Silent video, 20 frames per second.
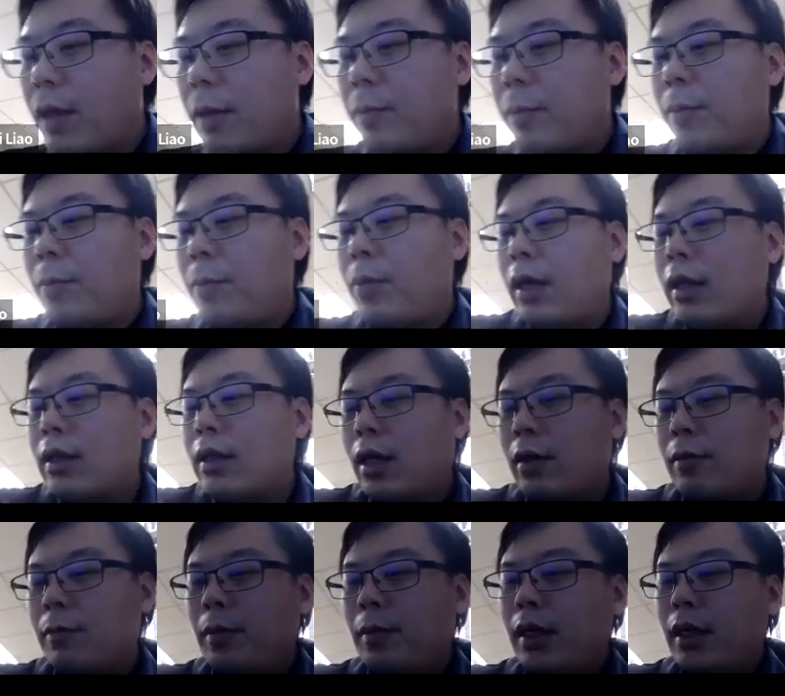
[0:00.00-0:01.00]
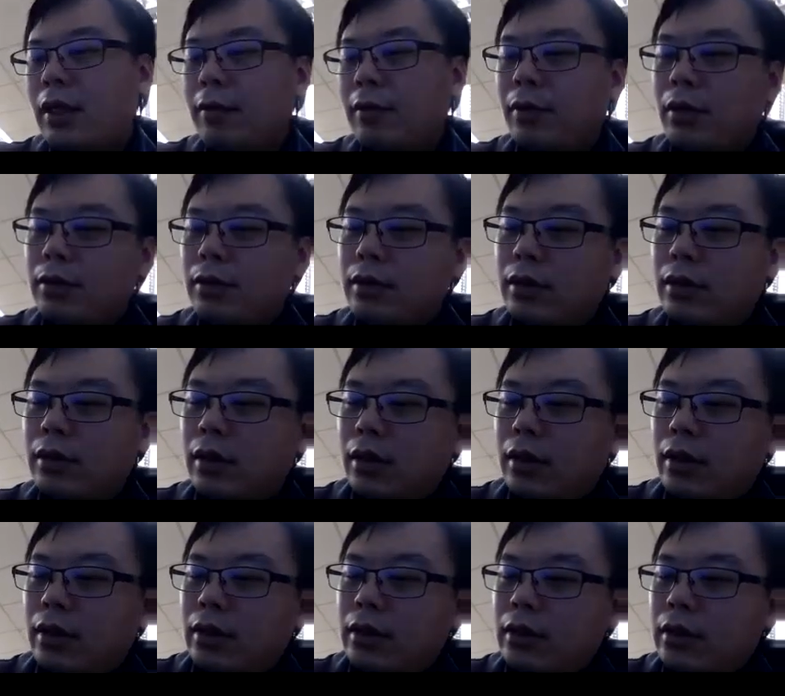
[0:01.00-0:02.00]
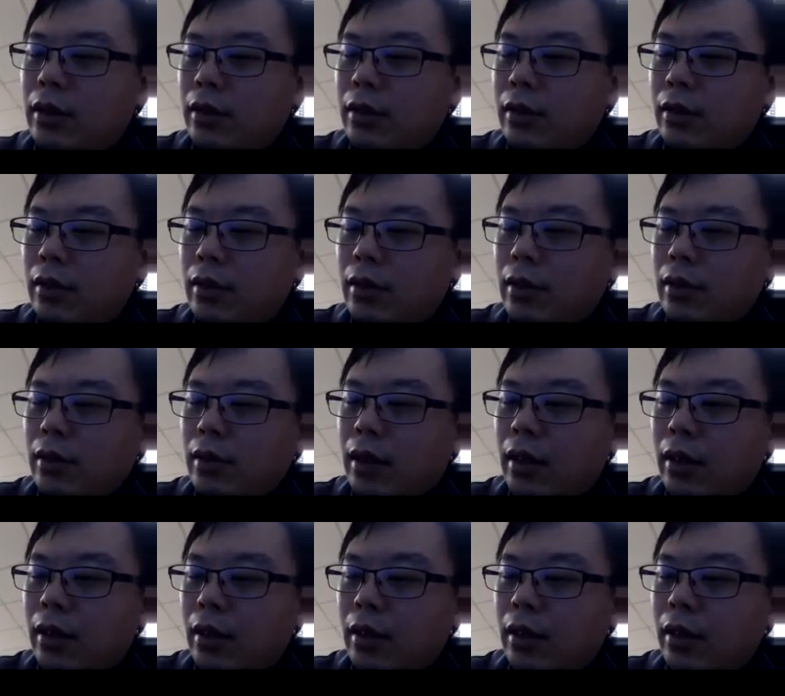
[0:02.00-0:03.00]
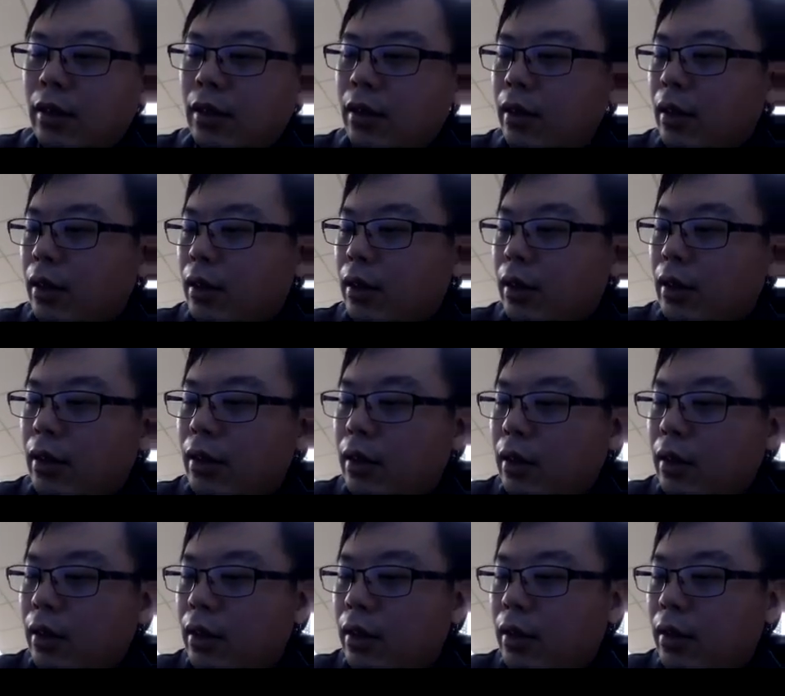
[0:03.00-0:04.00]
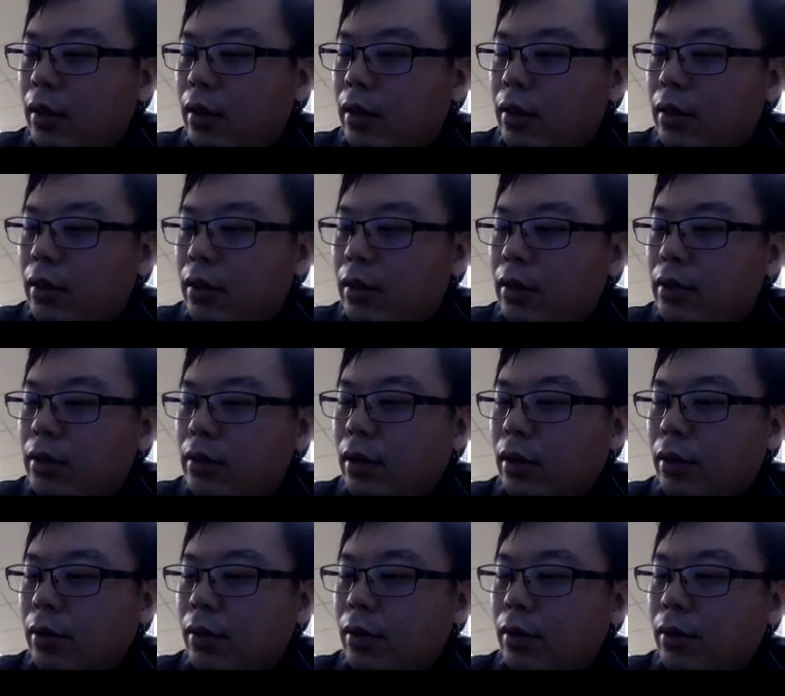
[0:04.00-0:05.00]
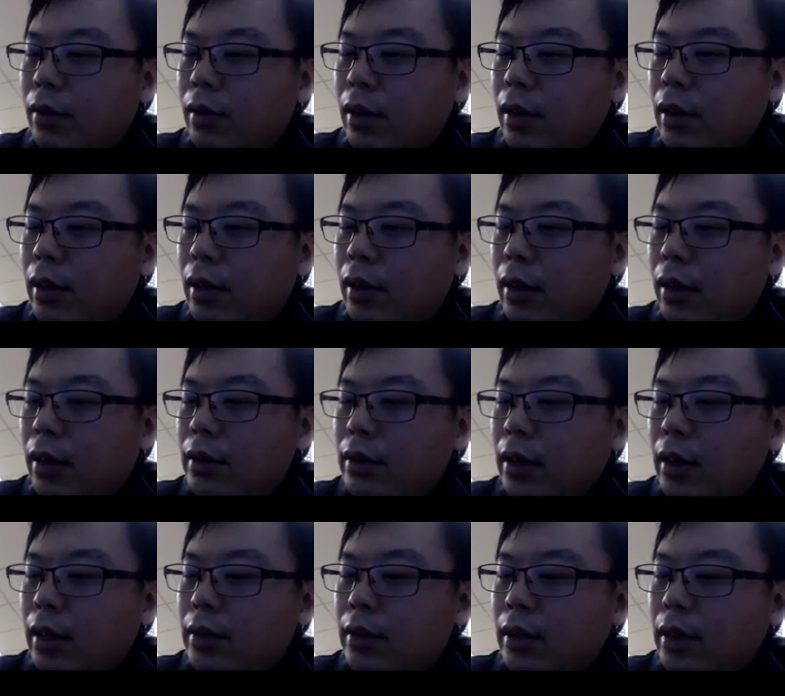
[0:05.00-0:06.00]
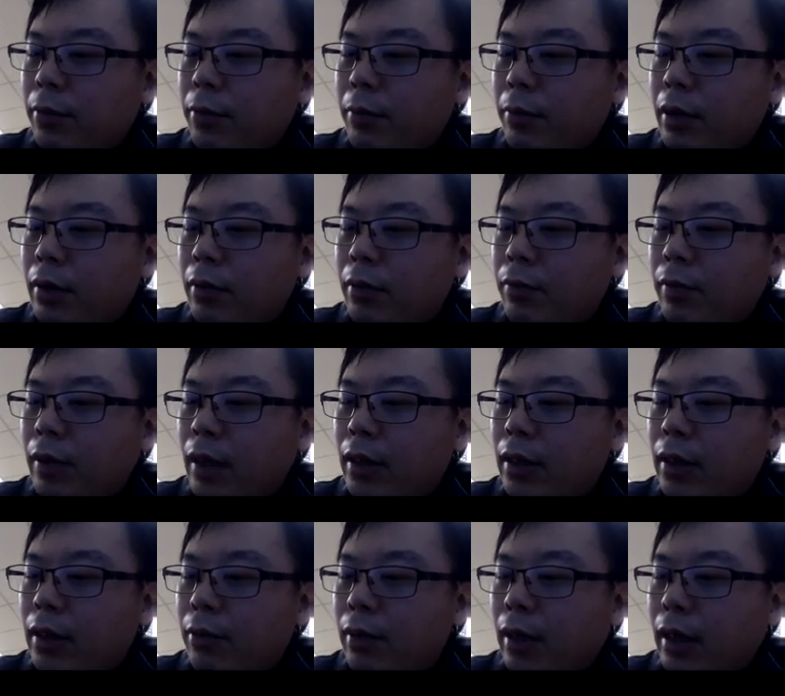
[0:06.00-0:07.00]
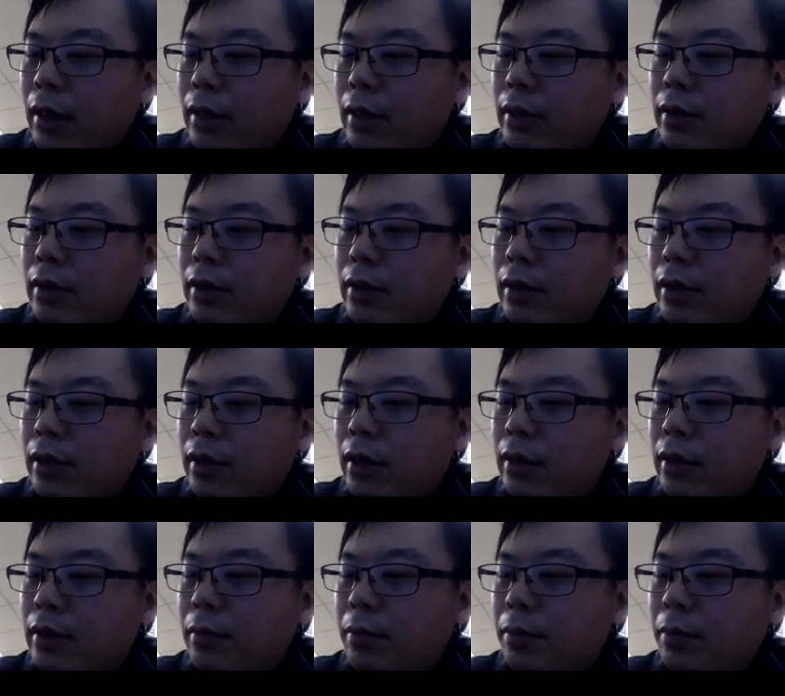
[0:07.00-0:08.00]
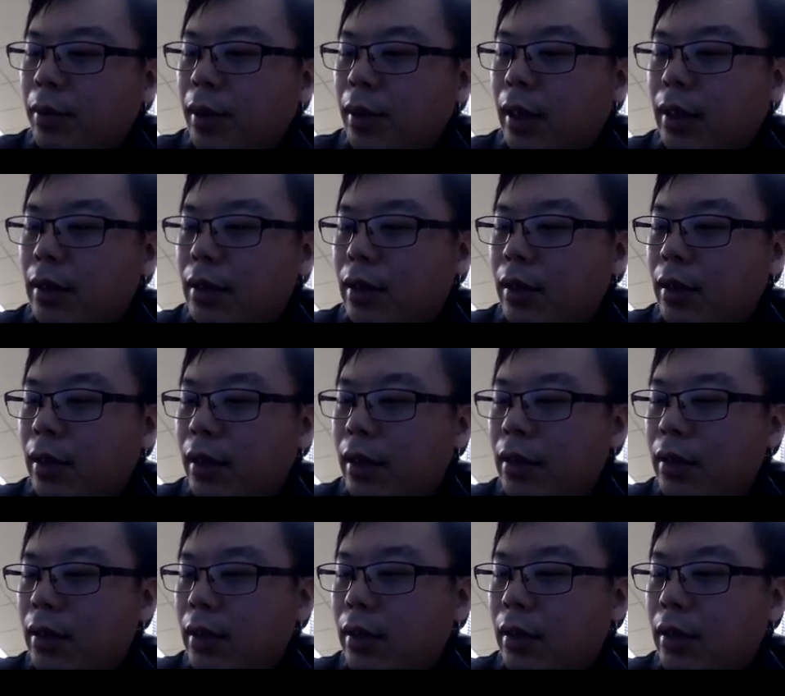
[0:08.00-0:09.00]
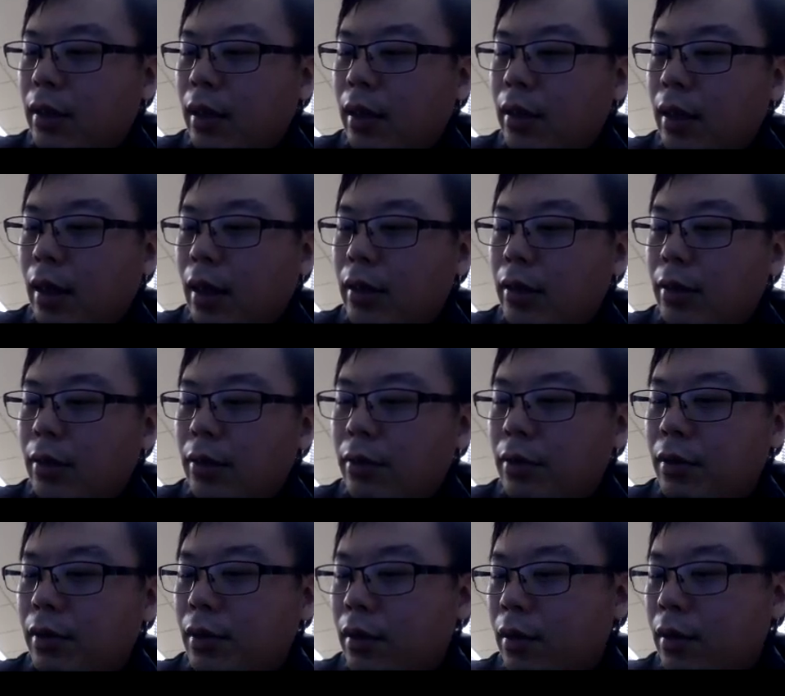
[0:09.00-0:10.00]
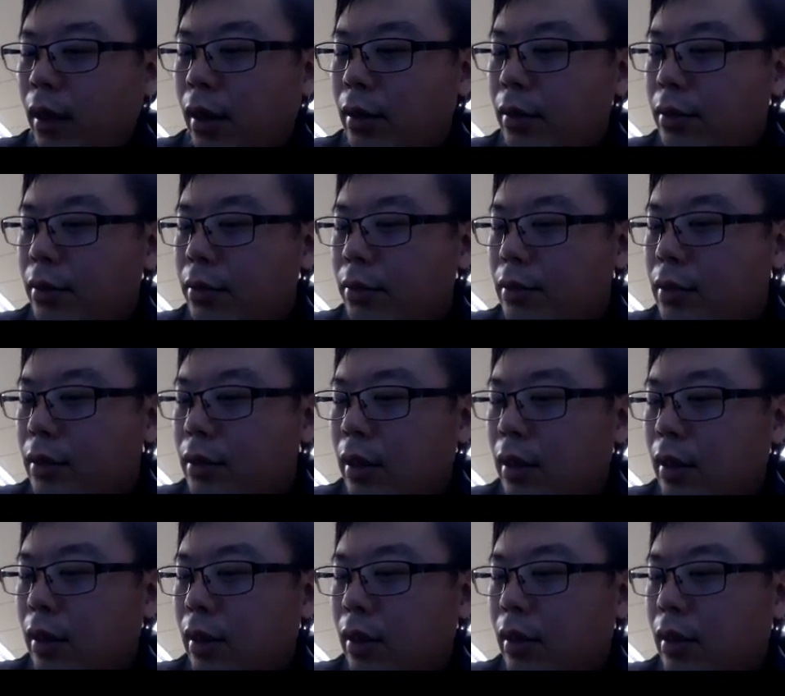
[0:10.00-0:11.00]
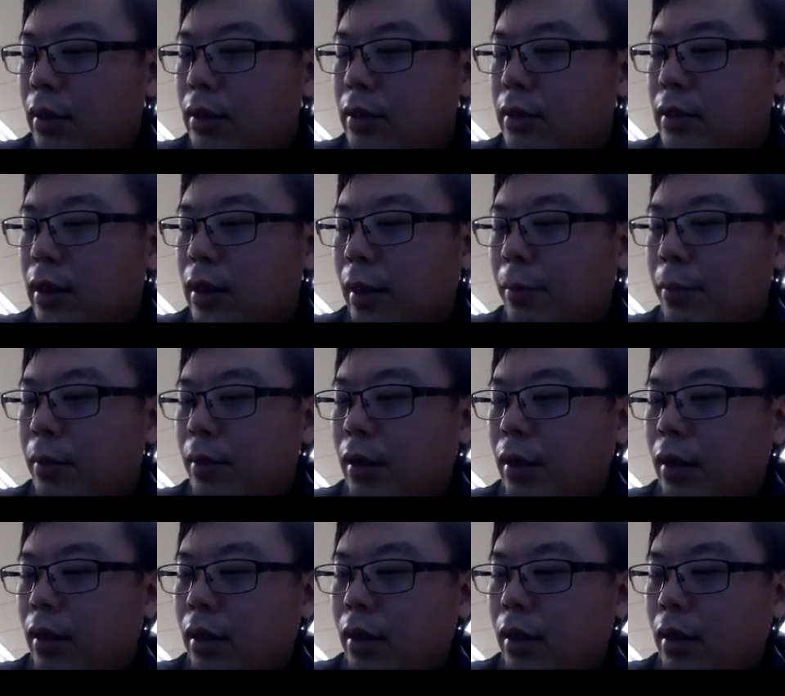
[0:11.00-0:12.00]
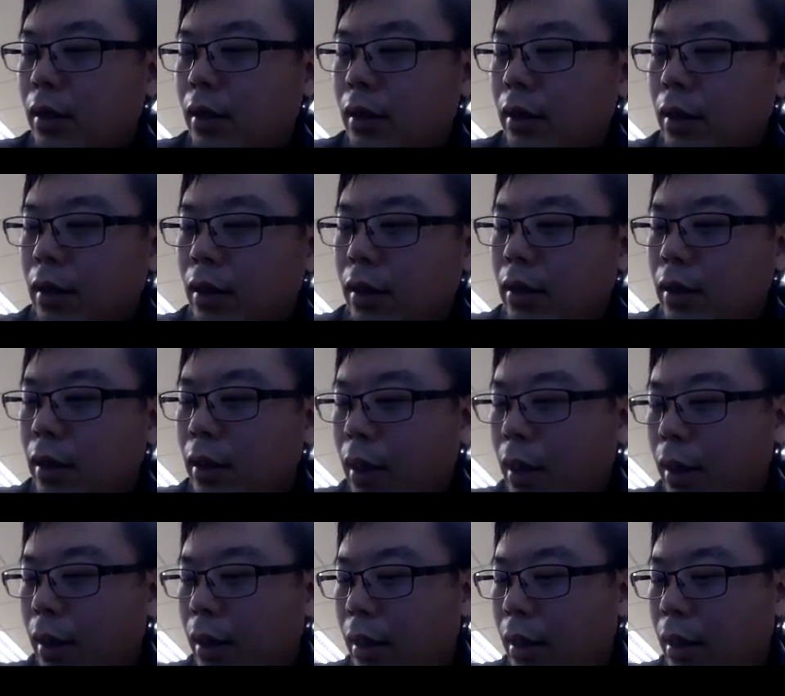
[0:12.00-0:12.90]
fiber product manifold. So now, uh, so as I said, we factorize this part, and uh, then I took, I used uh, some, uh, then I